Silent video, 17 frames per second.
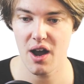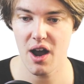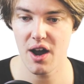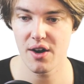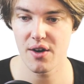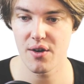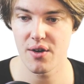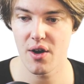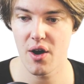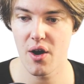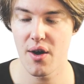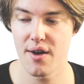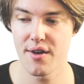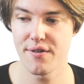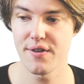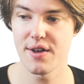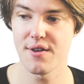I don't know.
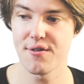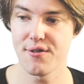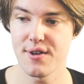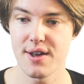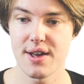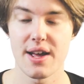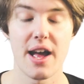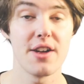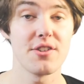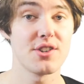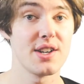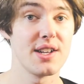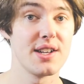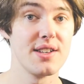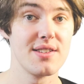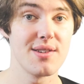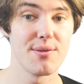If it, if it
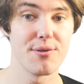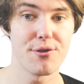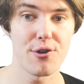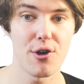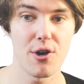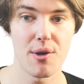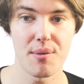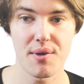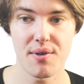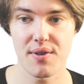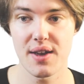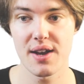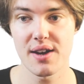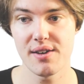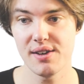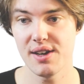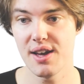actually is confirmed,
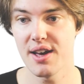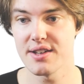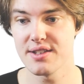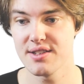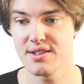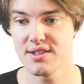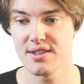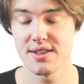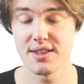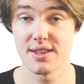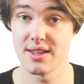then yes,